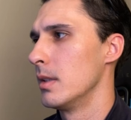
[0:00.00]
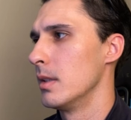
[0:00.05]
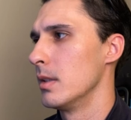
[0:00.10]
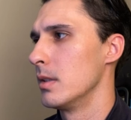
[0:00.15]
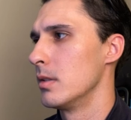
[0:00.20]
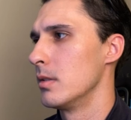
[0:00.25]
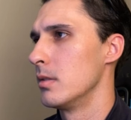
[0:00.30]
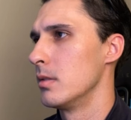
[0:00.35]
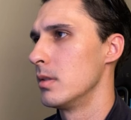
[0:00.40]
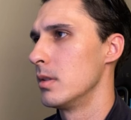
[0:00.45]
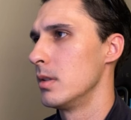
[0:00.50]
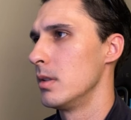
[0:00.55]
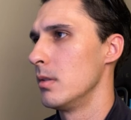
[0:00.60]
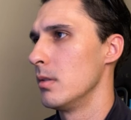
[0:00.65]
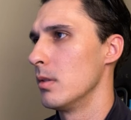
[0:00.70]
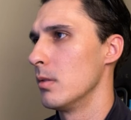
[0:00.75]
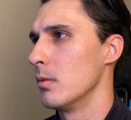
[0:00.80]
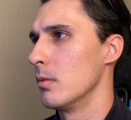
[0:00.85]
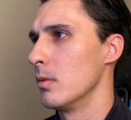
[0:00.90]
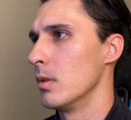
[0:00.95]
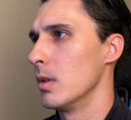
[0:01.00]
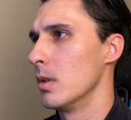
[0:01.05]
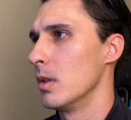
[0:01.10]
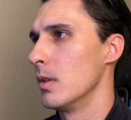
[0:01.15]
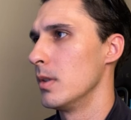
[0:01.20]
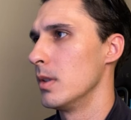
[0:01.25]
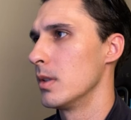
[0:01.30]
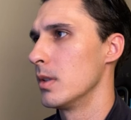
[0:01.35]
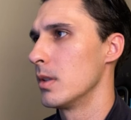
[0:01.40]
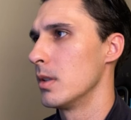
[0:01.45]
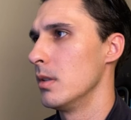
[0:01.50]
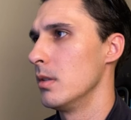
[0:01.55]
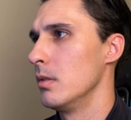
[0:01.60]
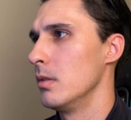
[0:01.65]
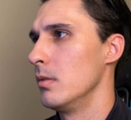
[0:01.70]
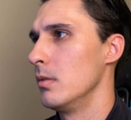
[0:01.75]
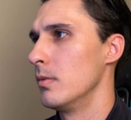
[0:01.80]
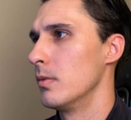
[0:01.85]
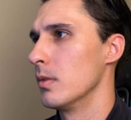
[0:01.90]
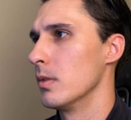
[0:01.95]
Let's see what the roughness can
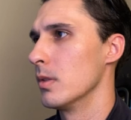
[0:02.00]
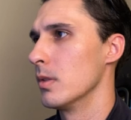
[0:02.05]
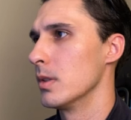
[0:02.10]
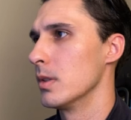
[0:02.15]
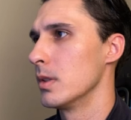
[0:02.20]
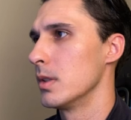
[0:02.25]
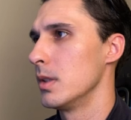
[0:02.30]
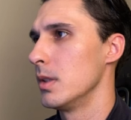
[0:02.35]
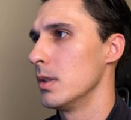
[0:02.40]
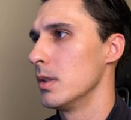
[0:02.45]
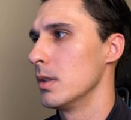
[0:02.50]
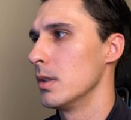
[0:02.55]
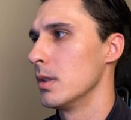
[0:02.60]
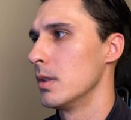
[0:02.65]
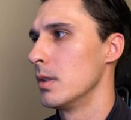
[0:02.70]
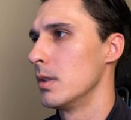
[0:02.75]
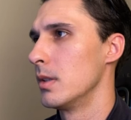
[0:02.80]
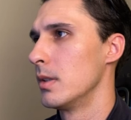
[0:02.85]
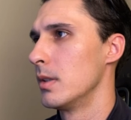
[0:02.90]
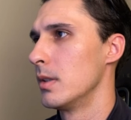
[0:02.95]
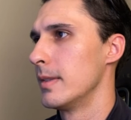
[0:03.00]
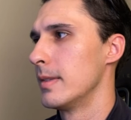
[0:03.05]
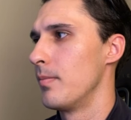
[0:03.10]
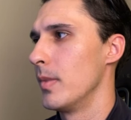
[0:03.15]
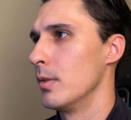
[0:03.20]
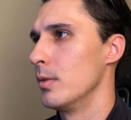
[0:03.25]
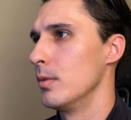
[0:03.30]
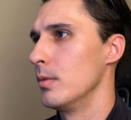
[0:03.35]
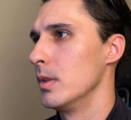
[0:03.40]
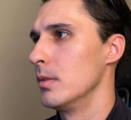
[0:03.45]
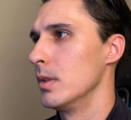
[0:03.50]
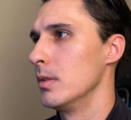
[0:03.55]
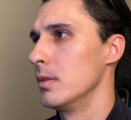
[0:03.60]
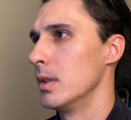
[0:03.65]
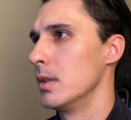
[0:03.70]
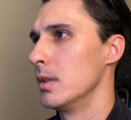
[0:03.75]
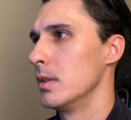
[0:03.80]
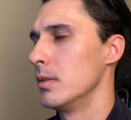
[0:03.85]
do for us here. Open up.